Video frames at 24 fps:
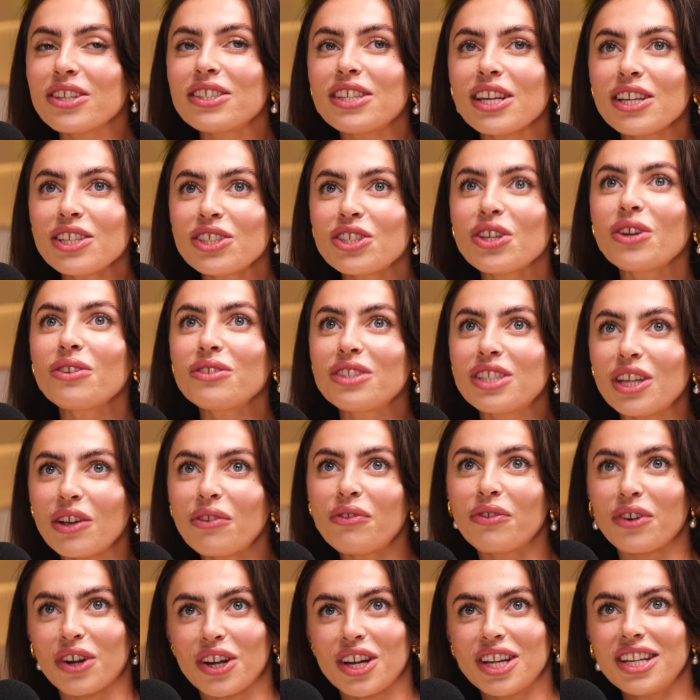they're so
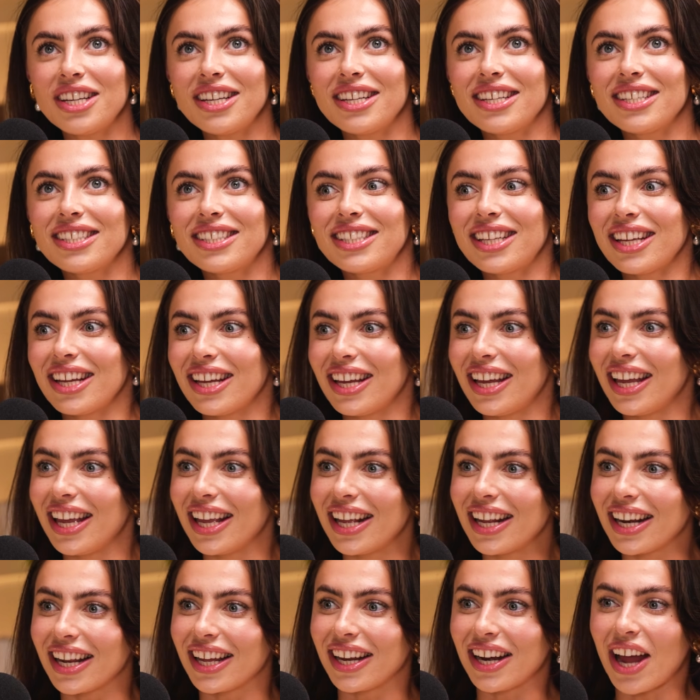different to
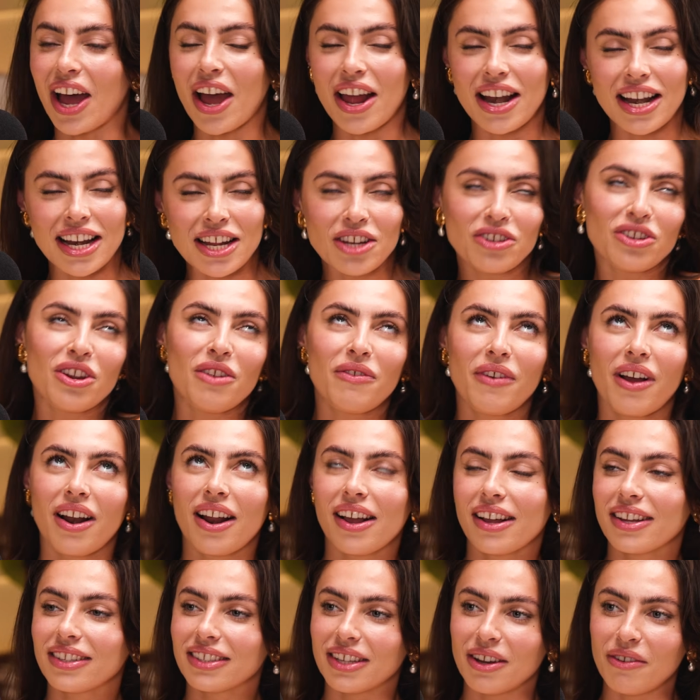England, I literally felt
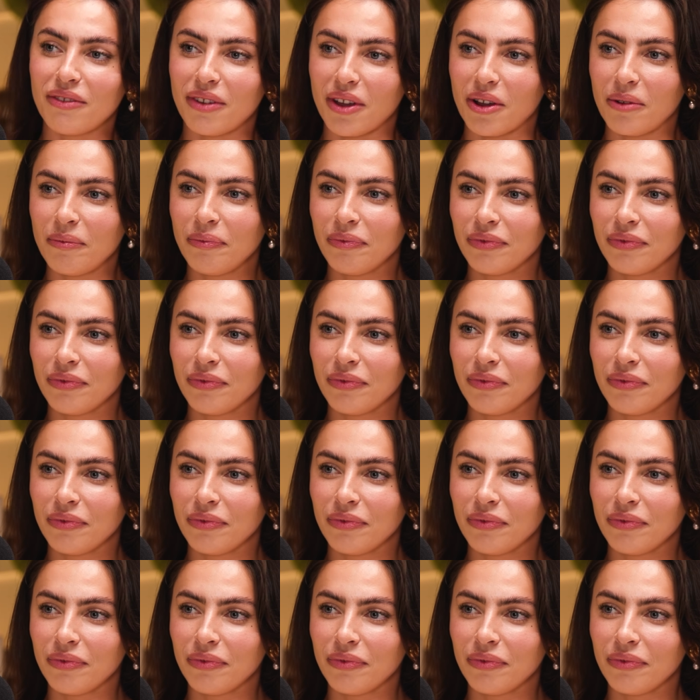like I was in a film.